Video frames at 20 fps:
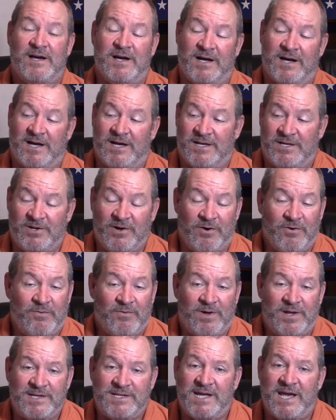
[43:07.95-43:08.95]
Uh, don't
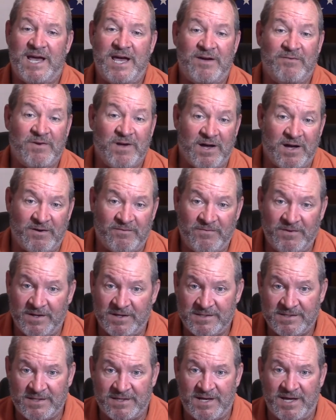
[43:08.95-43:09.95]
want to have
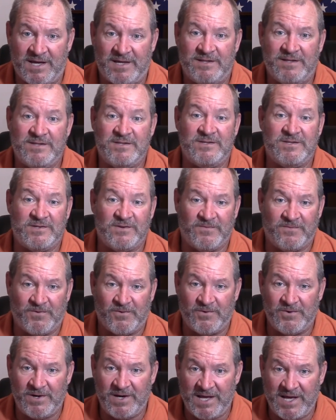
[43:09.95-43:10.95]
conflicts in that. This is a
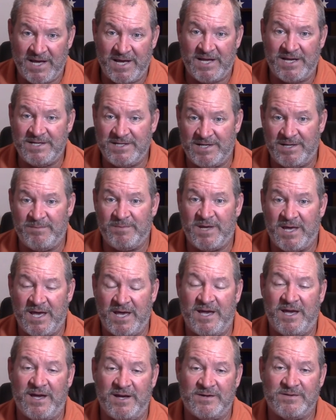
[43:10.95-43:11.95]
Ford Edge M
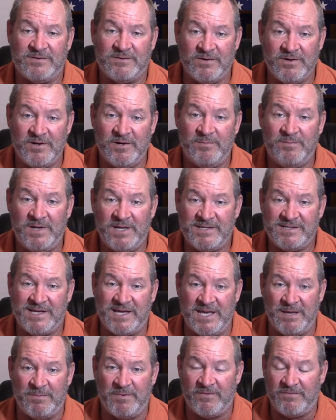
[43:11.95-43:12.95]
K X group. Let's
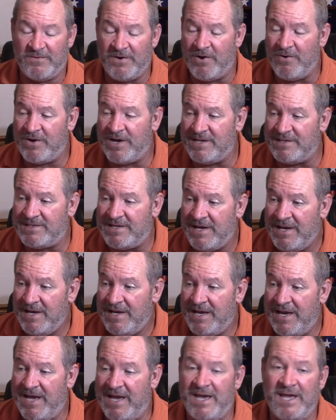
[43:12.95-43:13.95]
keep it focused
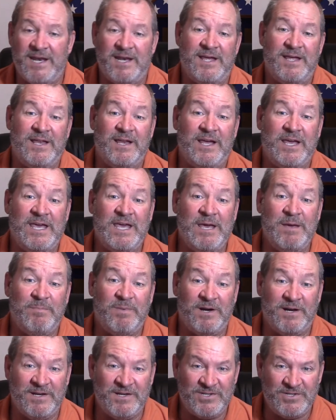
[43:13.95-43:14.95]
and, and
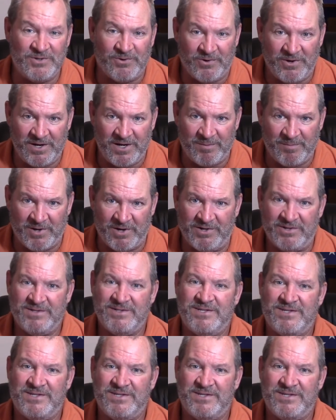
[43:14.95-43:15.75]
keep it enjoyable.